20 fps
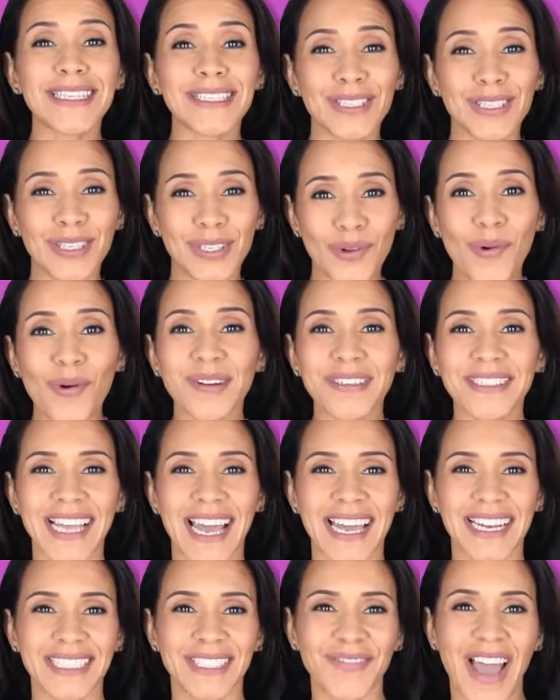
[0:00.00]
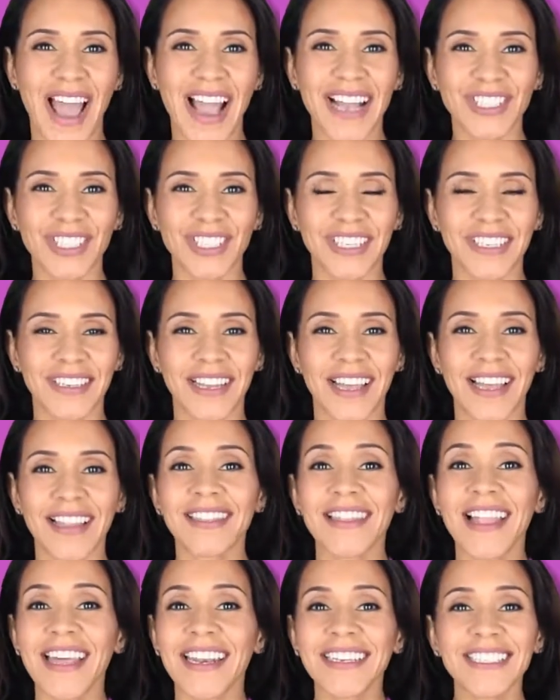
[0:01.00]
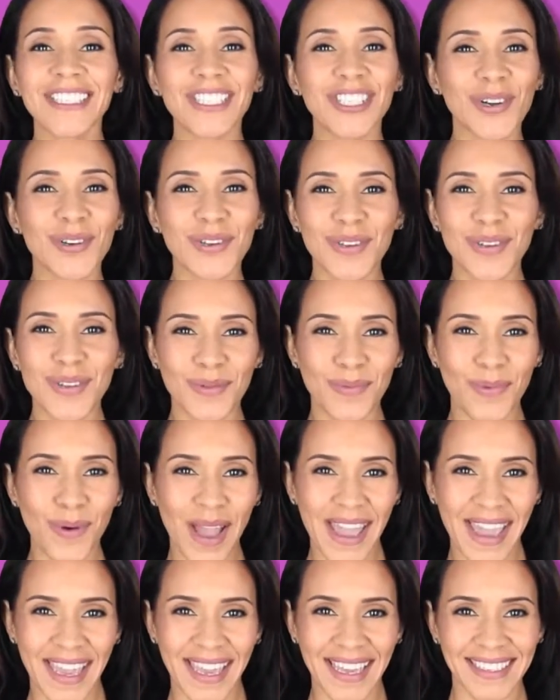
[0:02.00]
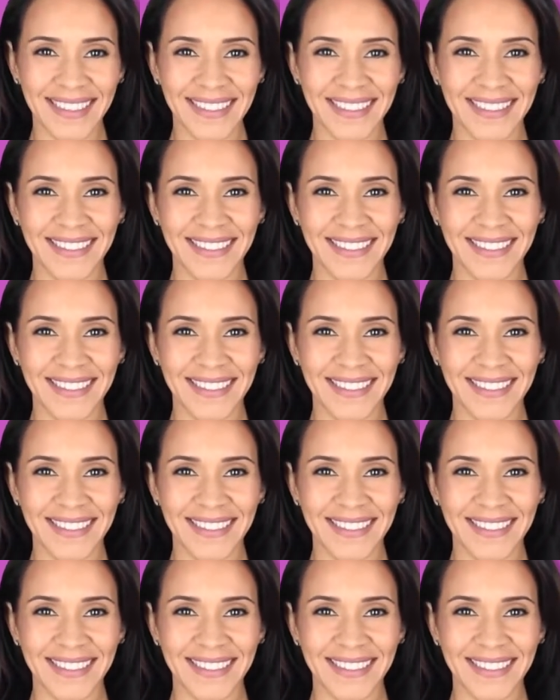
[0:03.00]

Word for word: is your satisfaction. Let us show you the way.